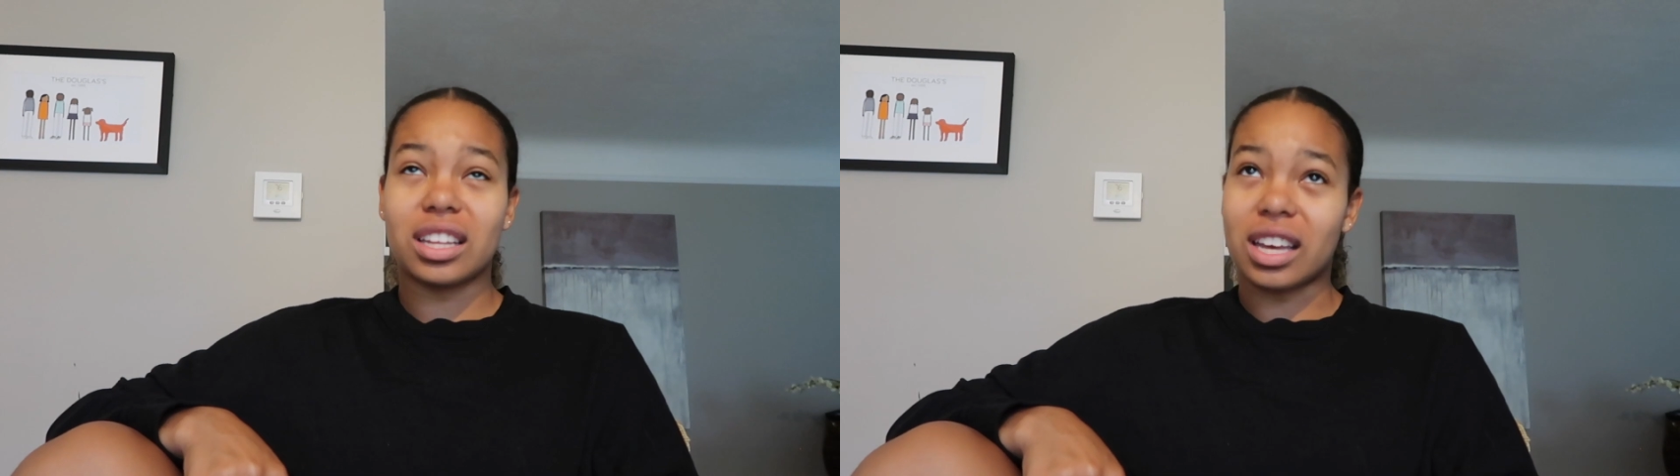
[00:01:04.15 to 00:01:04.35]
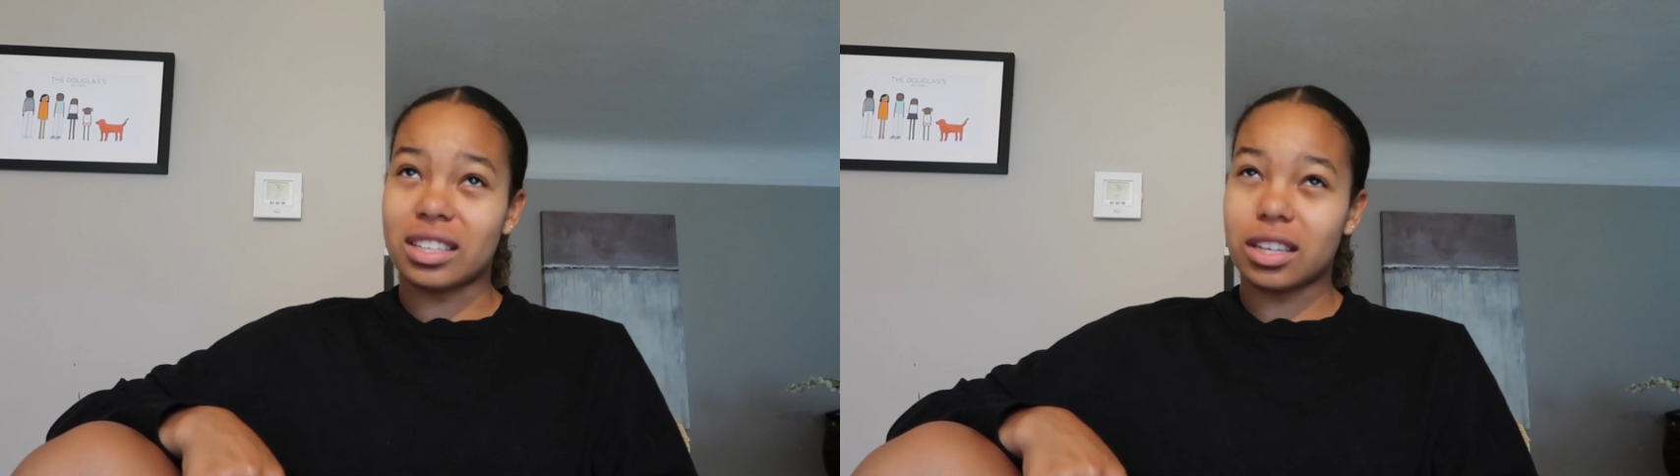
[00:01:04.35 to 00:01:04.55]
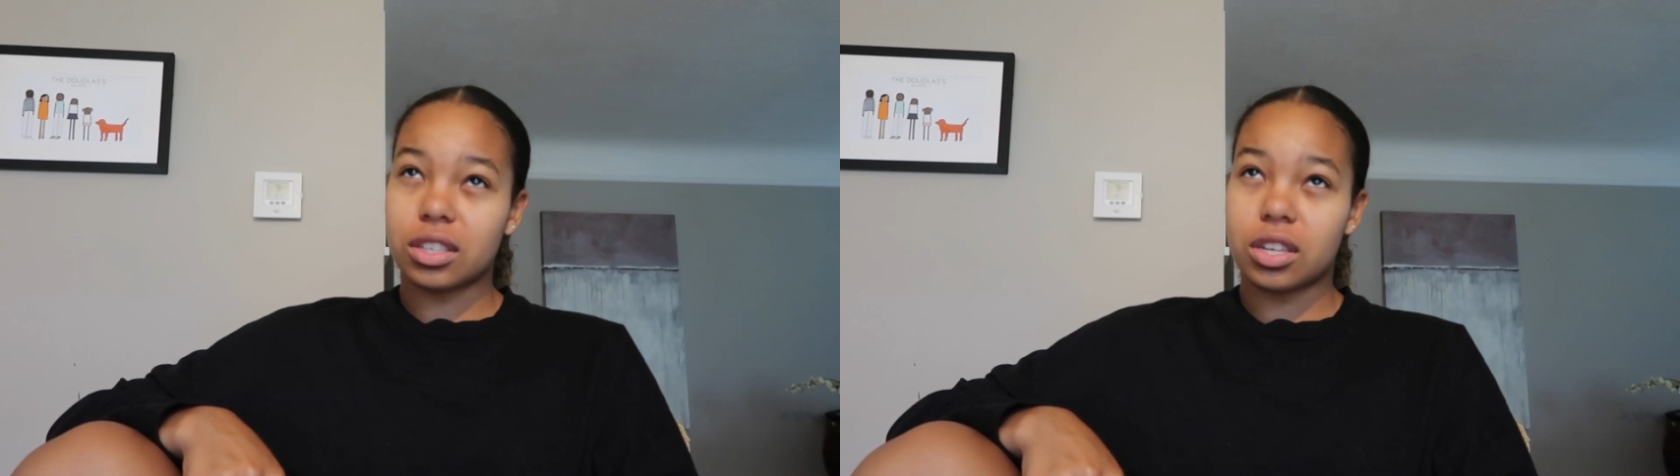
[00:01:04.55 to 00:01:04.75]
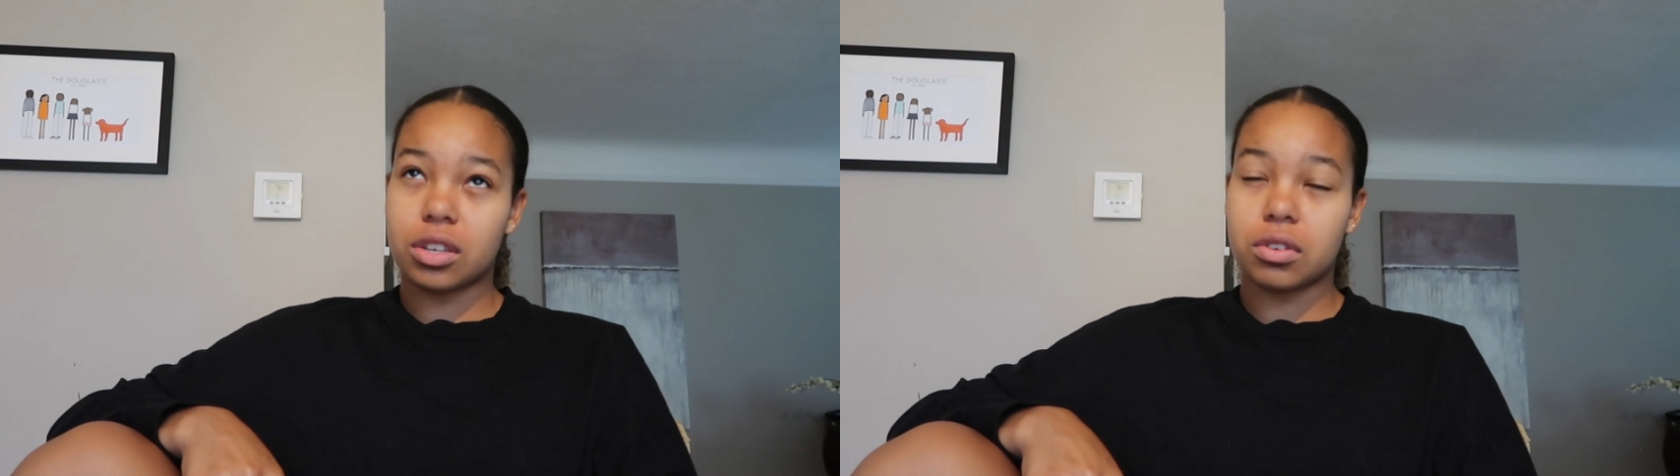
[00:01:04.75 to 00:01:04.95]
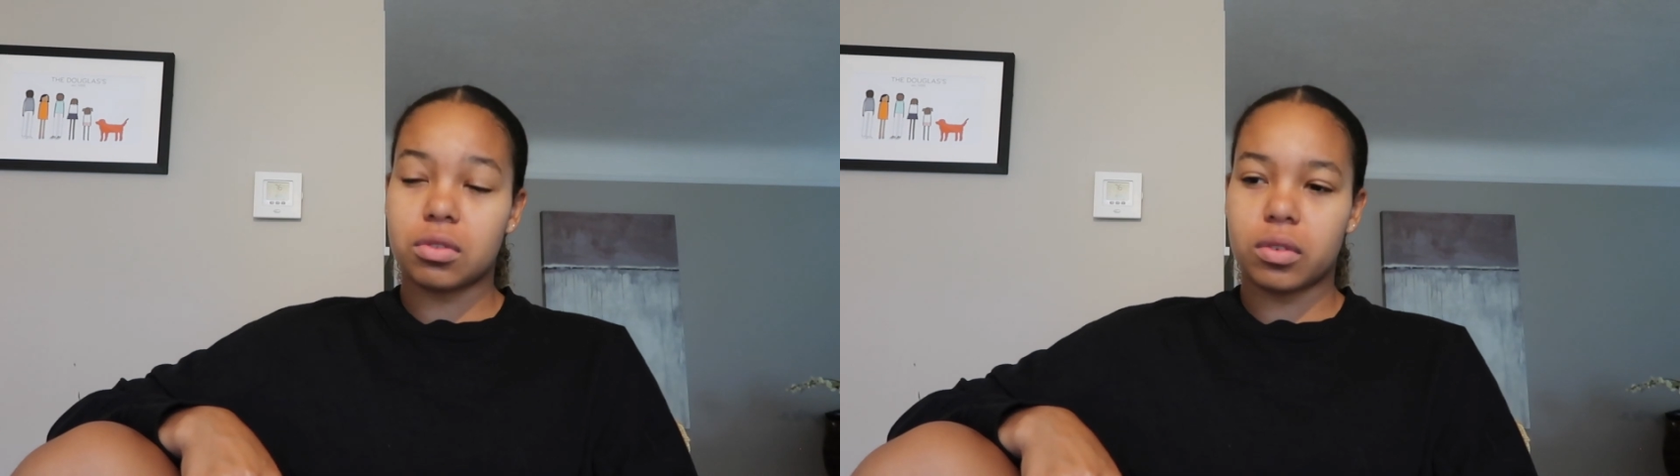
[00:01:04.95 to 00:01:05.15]
it ends at
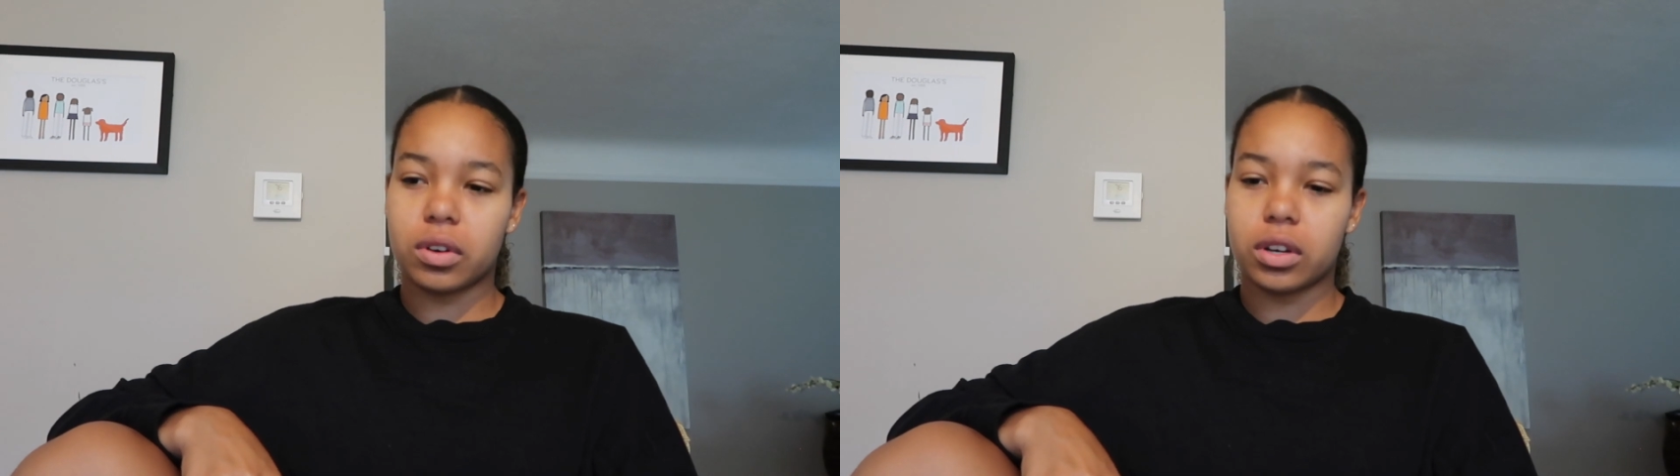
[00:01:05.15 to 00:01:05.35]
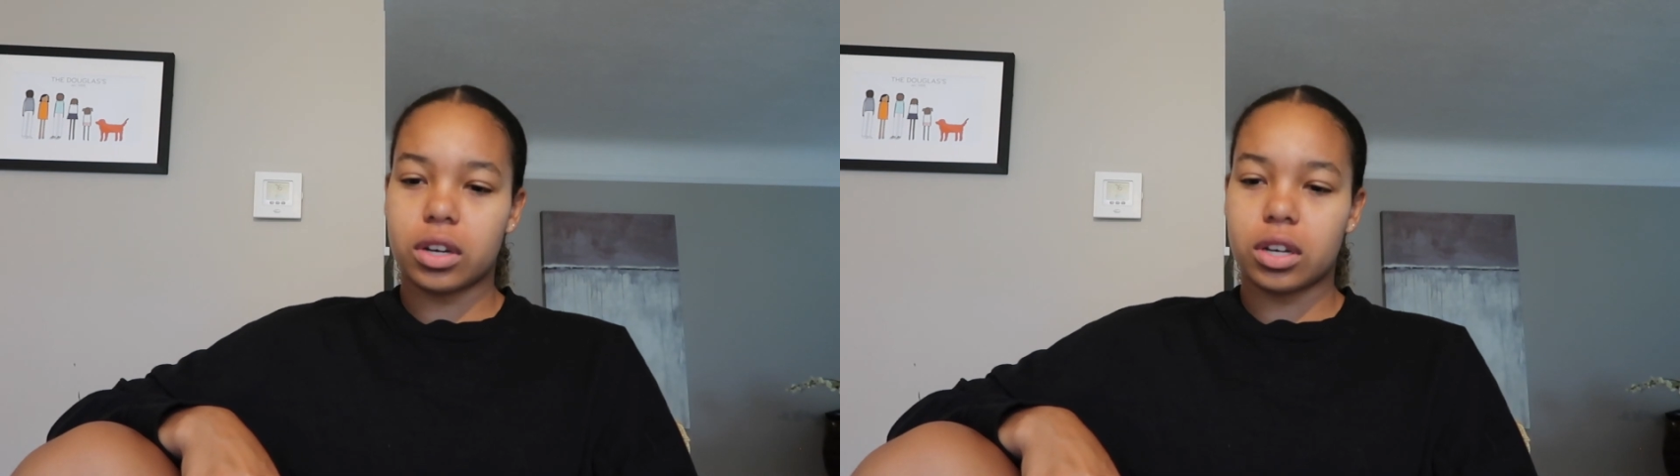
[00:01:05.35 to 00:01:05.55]
two,